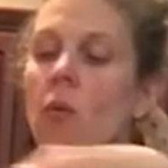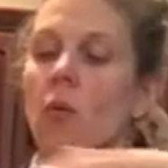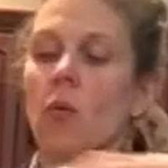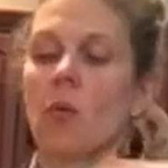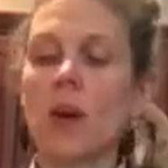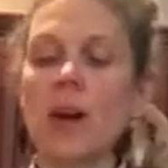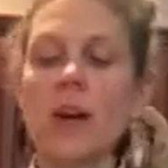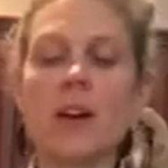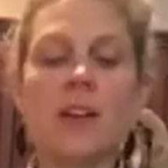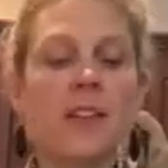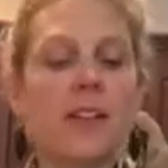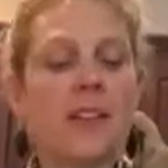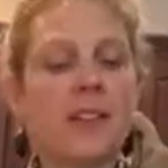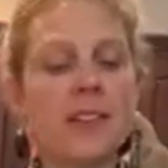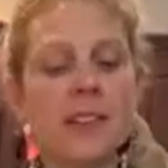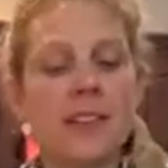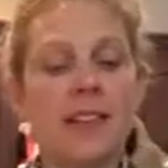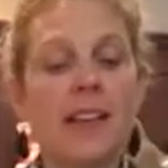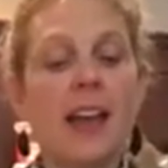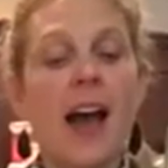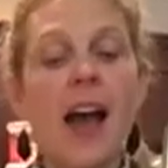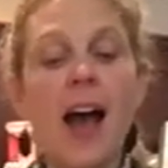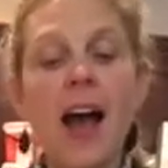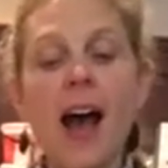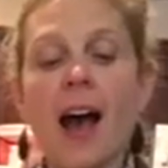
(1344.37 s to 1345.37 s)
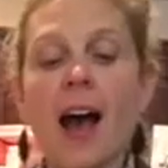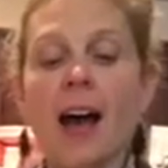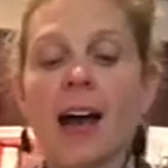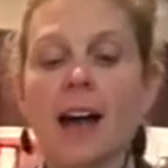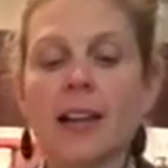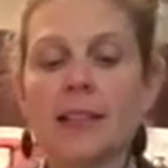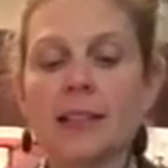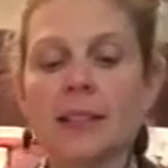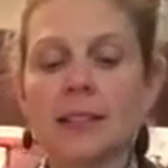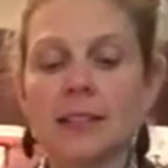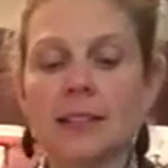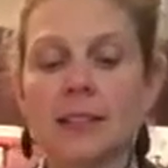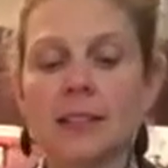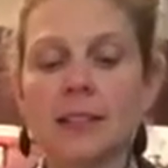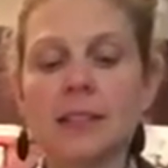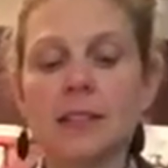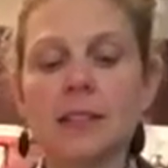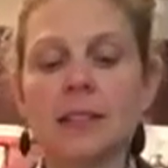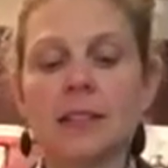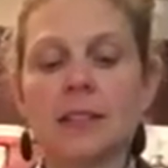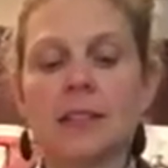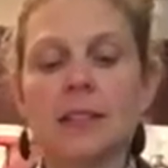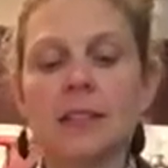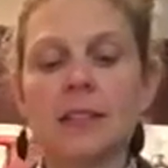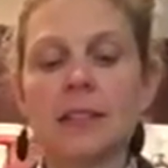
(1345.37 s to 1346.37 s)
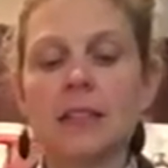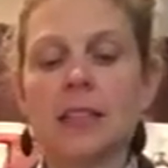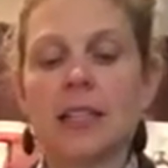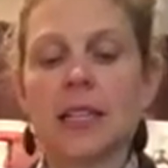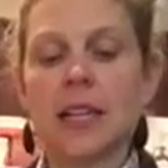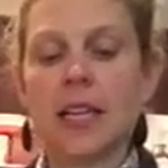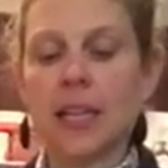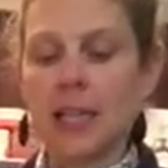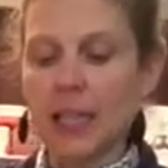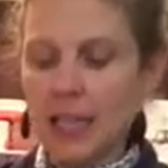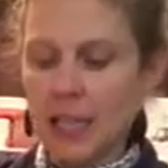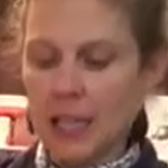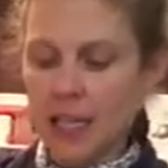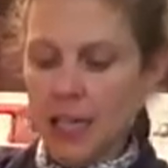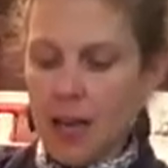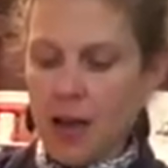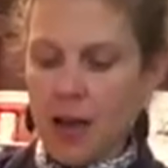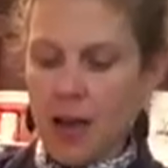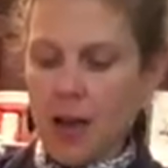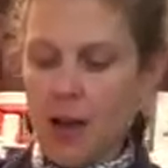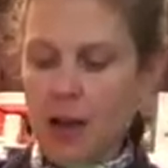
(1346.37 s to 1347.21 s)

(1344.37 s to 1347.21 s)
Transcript: where this guy, he